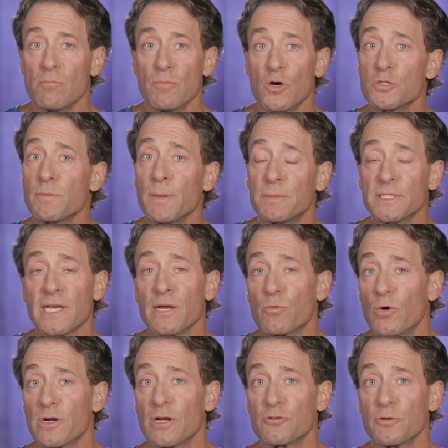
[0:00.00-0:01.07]
Most people
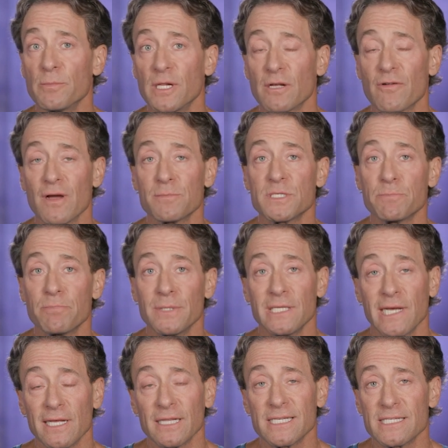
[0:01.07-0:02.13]
take 100 milligrams
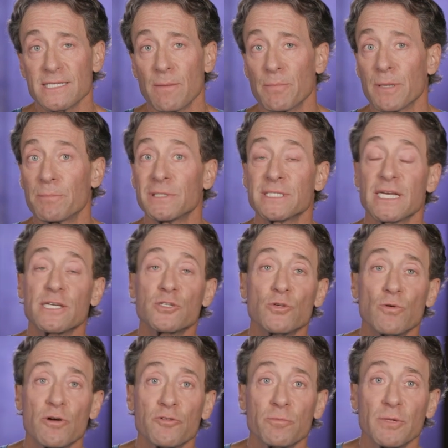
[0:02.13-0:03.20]
daily. Some people take
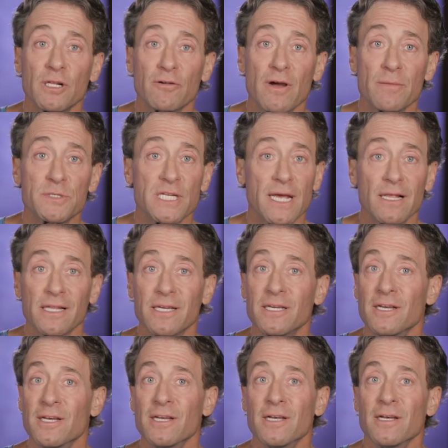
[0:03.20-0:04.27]
200 milligrams
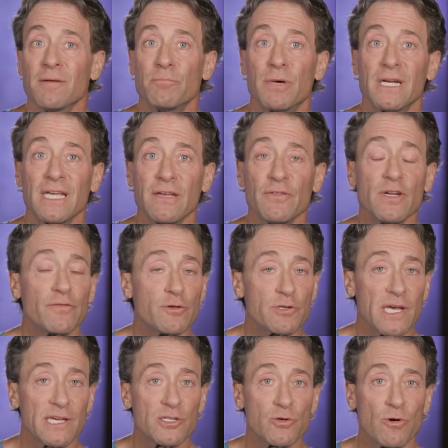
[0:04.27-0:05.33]
daily. But even if you
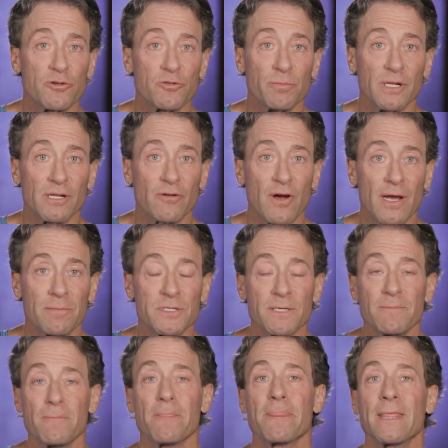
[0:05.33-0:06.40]
take 200
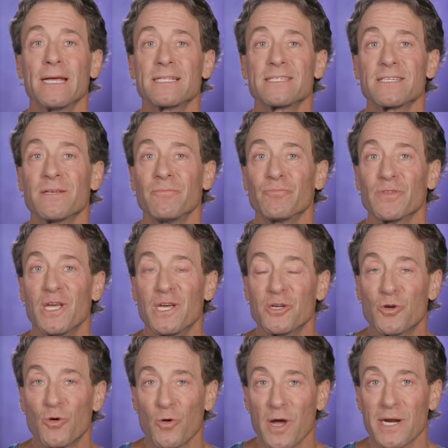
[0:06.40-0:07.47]
milligrams, it's
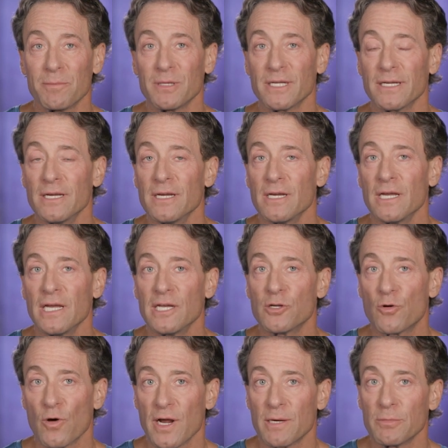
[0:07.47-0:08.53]
incredibly
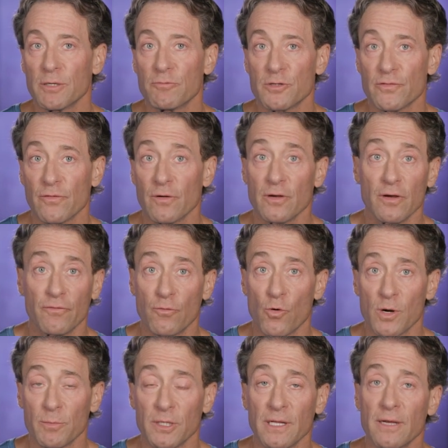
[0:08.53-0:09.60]

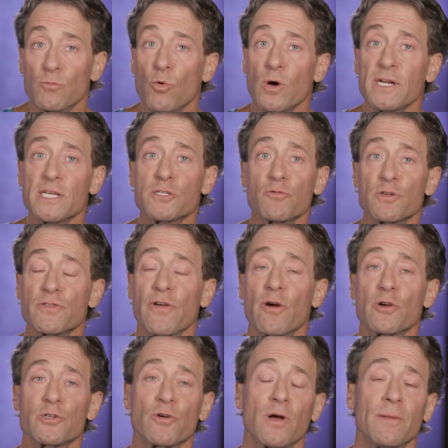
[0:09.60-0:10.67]
affordable. And what is
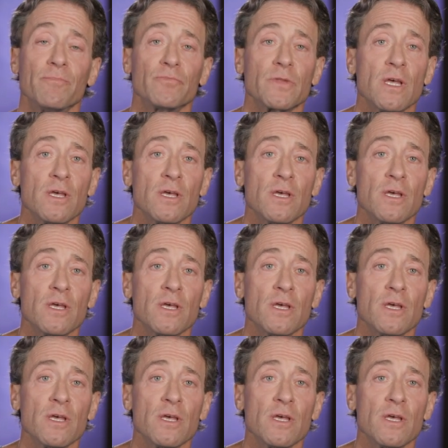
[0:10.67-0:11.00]
resveratrol?